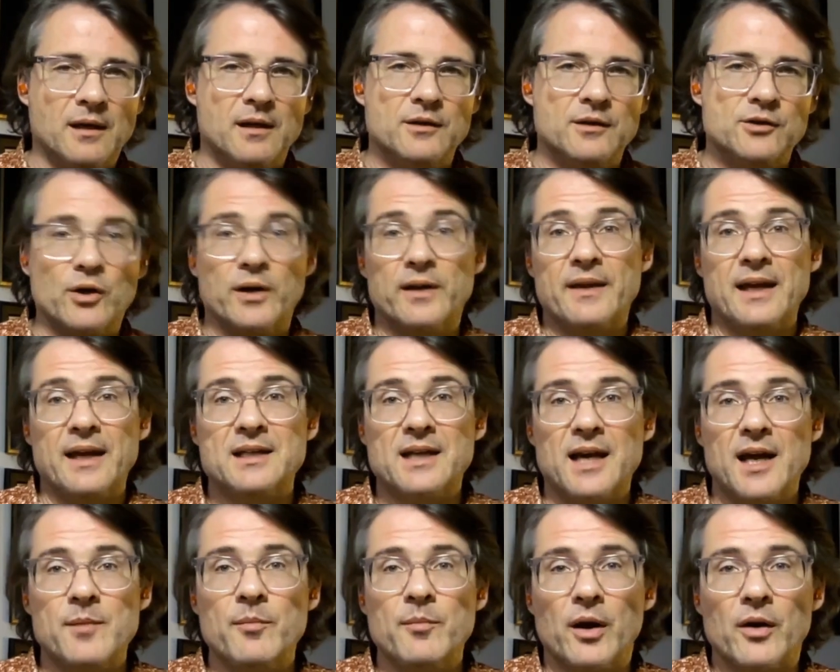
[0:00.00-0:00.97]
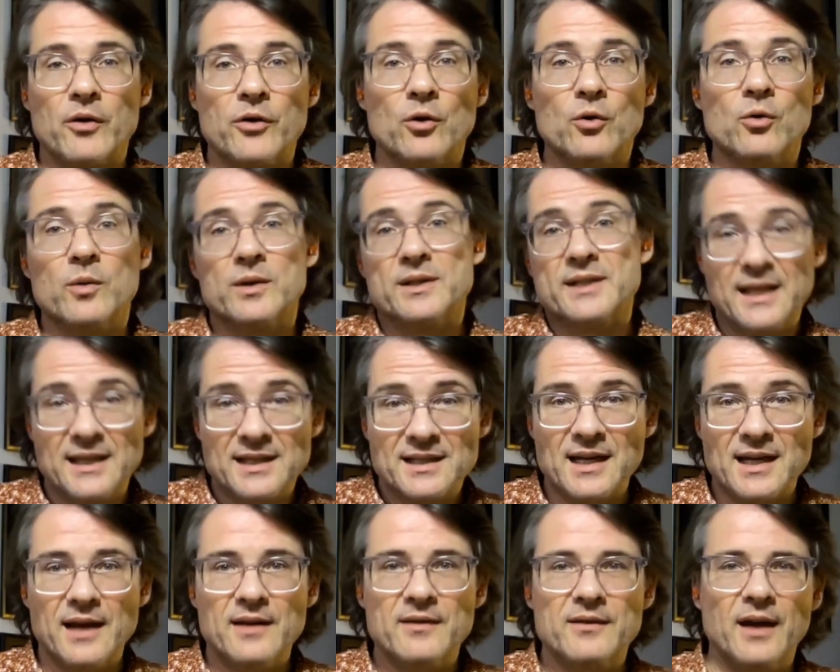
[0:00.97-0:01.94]
During that time, Bartho was
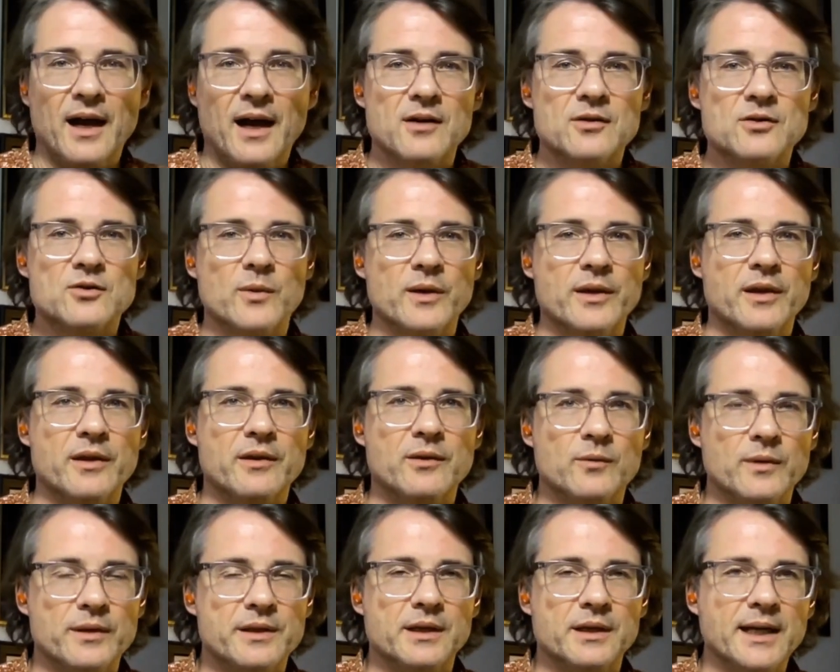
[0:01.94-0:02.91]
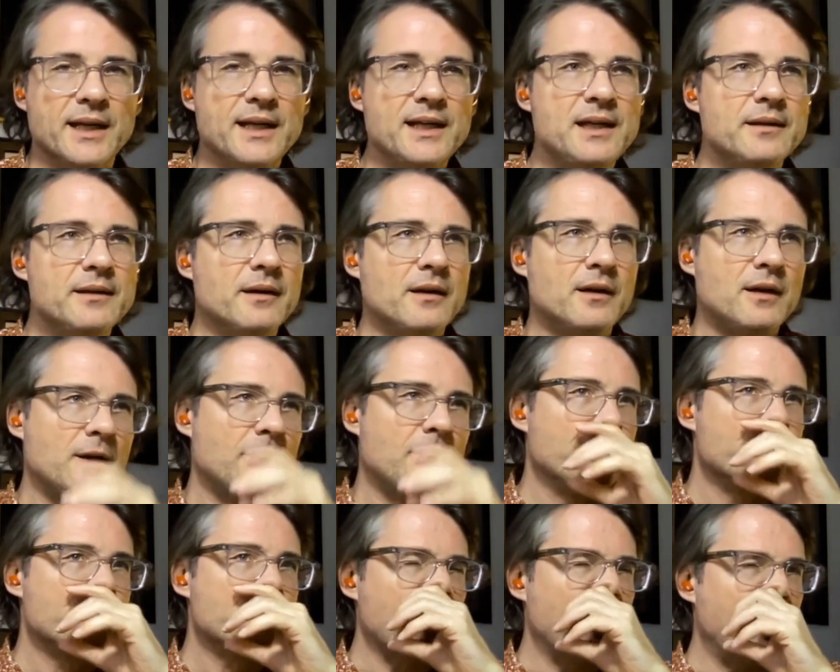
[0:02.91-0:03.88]
inside the house with the lady.
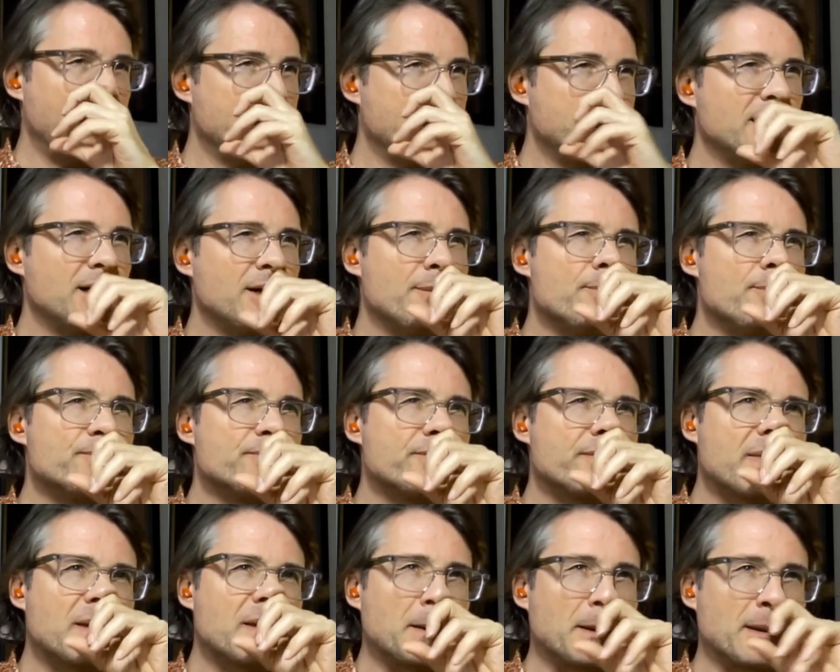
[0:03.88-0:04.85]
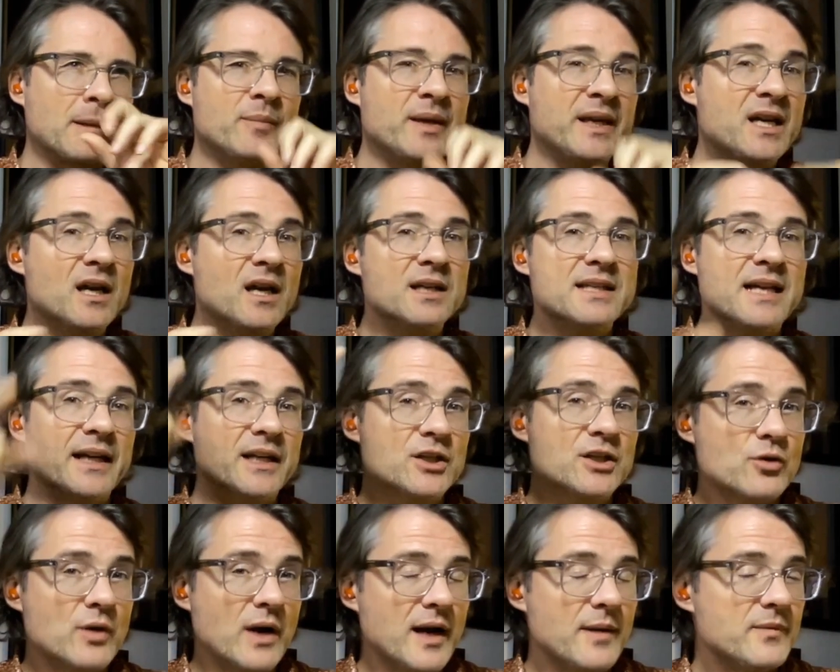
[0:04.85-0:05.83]
And because I
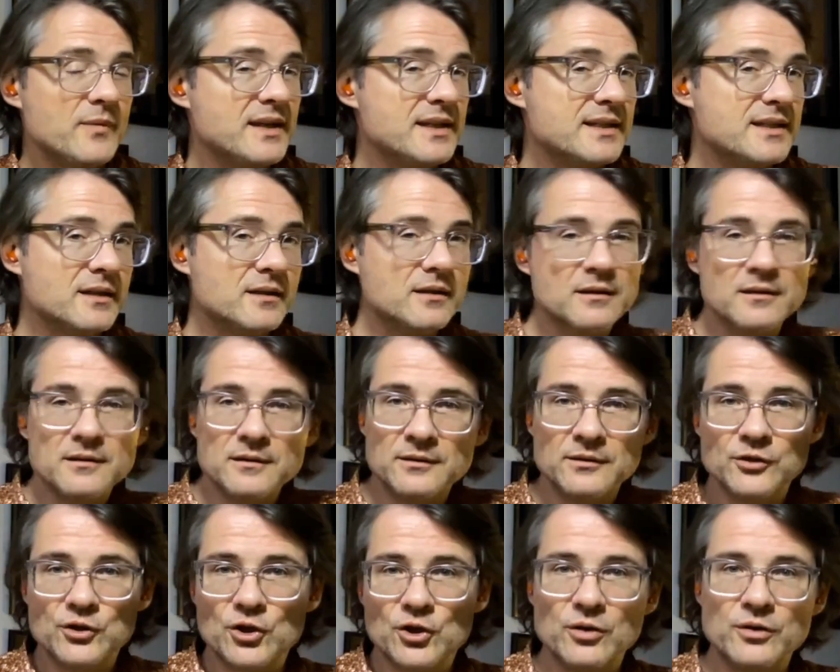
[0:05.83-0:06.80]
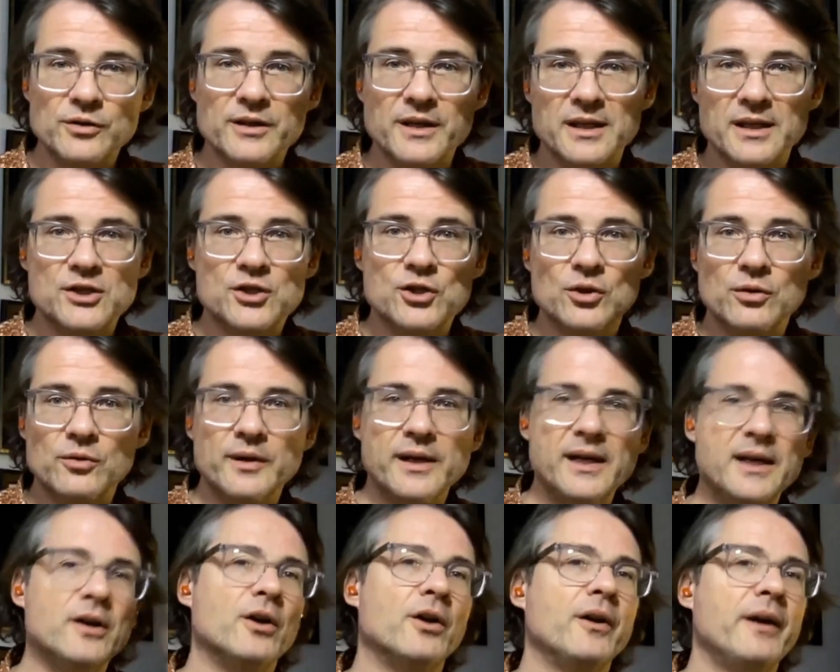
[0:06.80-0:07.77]
described these this jewelry
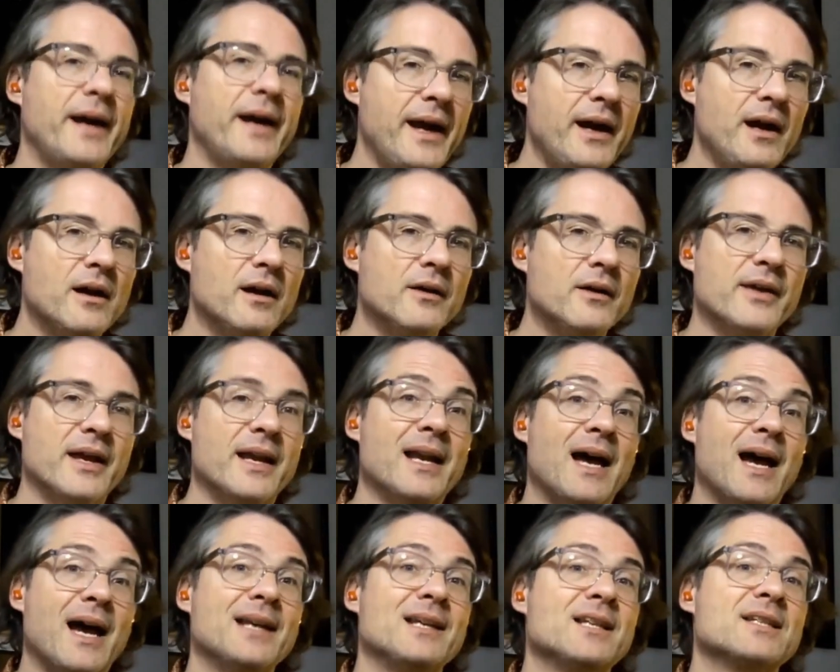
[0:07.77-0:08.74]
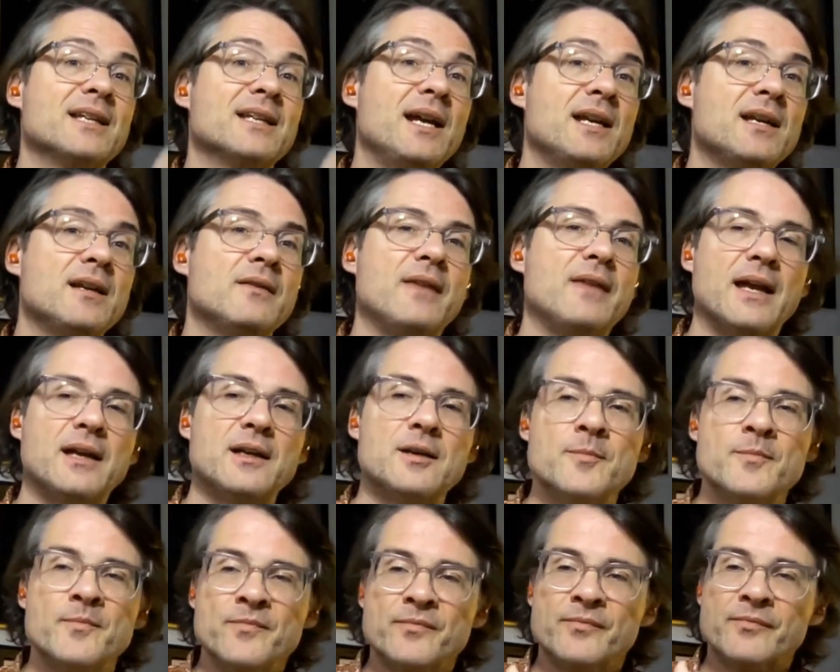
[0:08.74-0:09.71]
in her hair, then I decided that
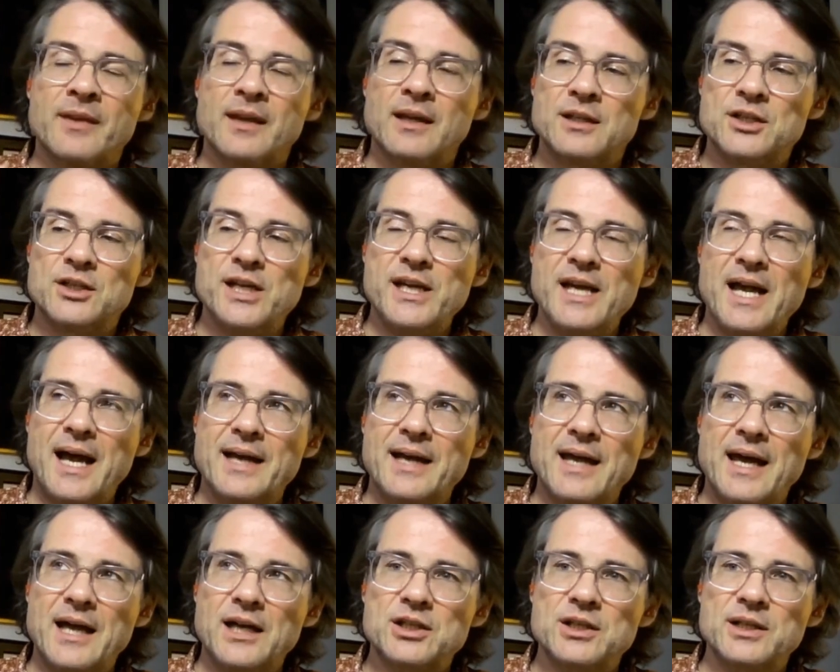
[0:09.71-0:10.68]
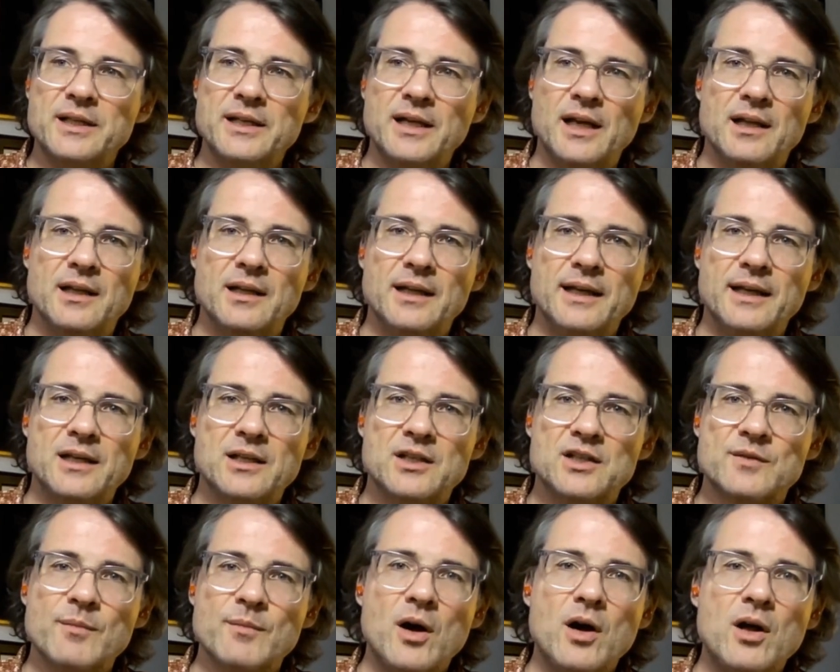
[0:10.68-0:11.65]
she had actually like a
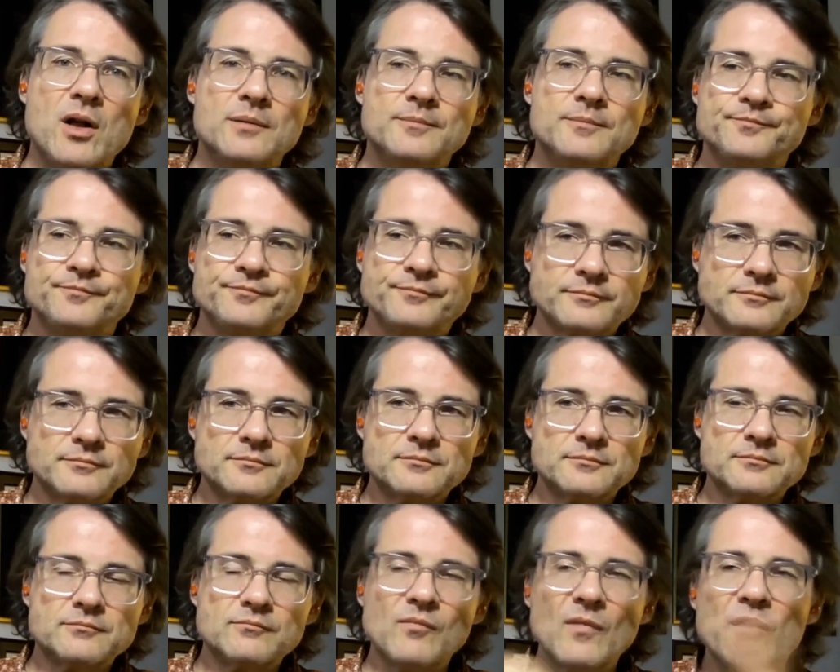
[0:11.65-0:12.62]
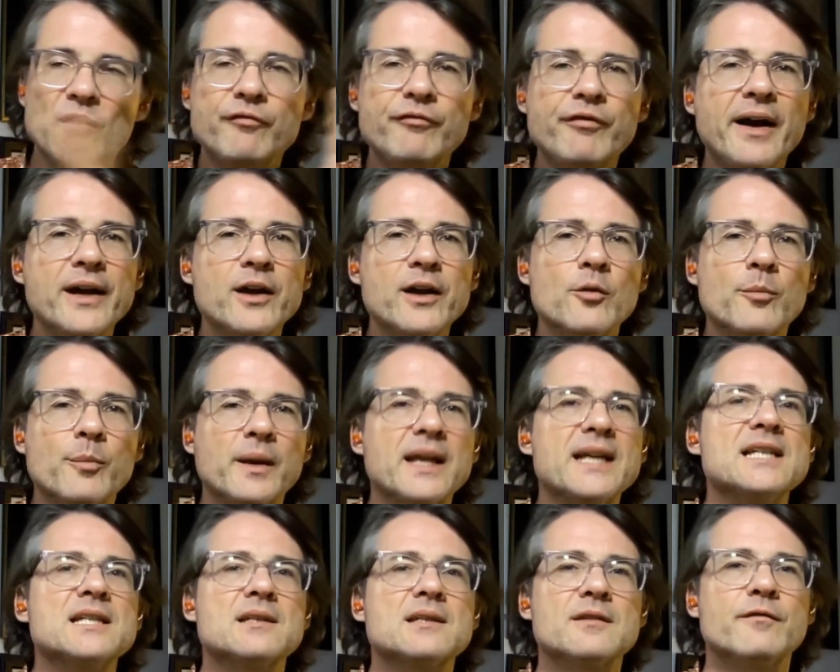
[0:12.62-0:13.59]
small
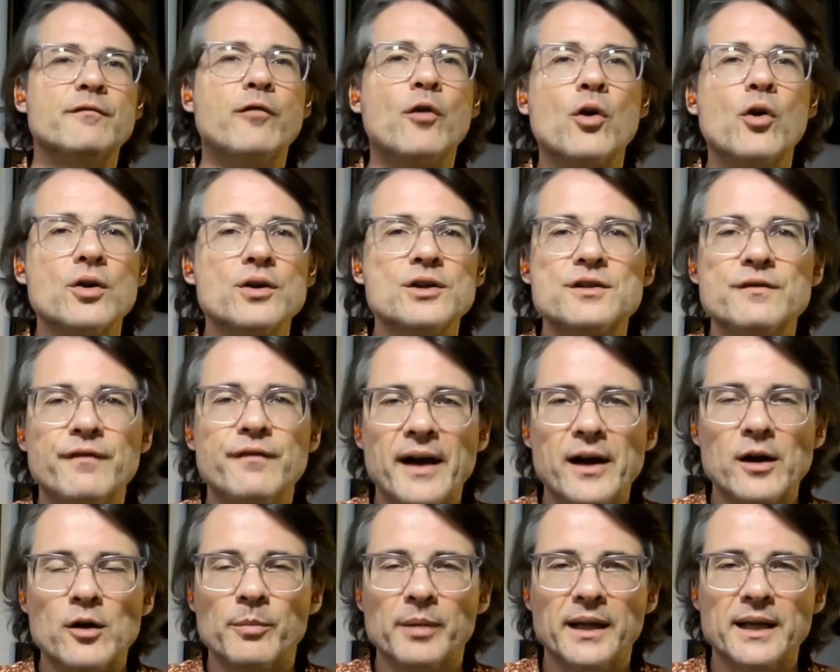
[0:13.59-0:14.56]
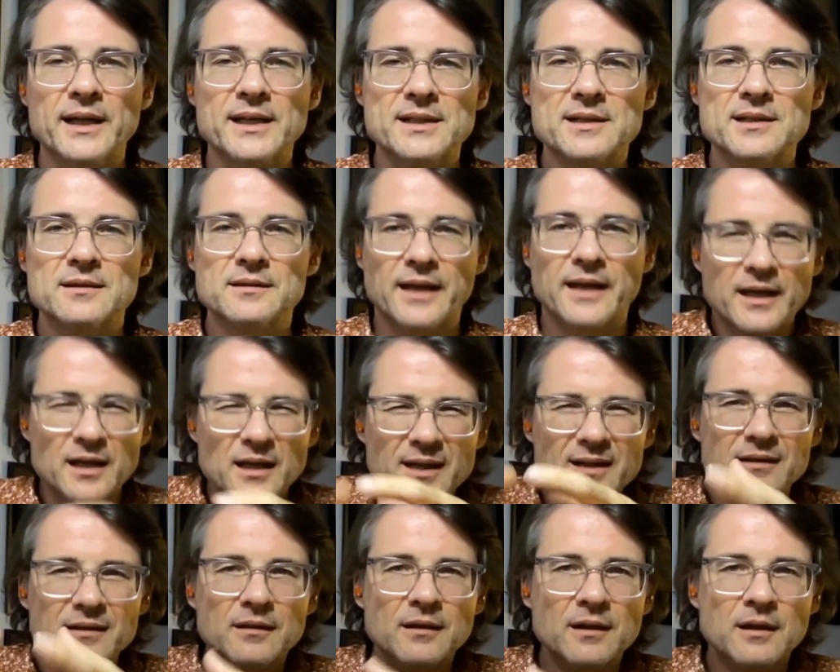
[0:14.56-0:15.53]
fireplace, forge fireplace, like a
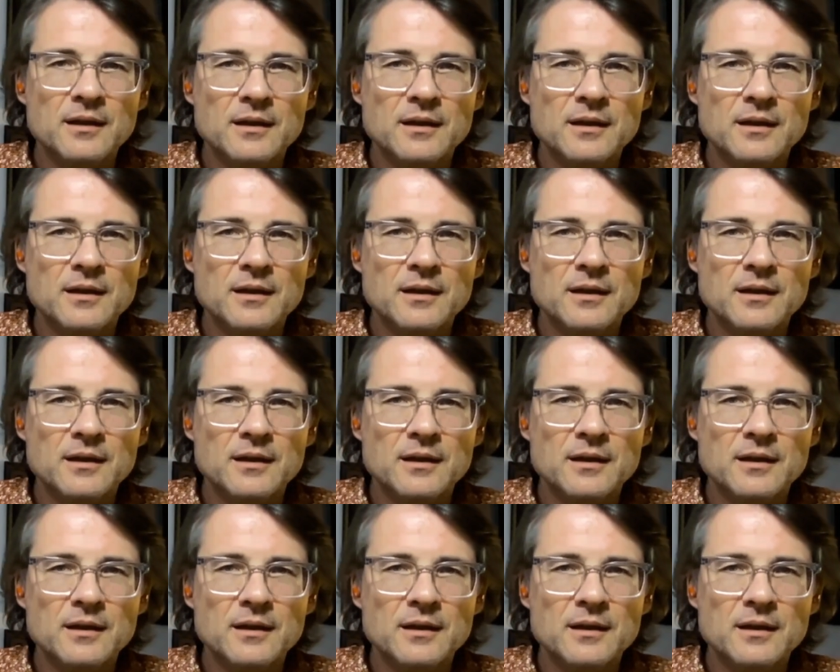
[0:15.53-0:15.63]
little,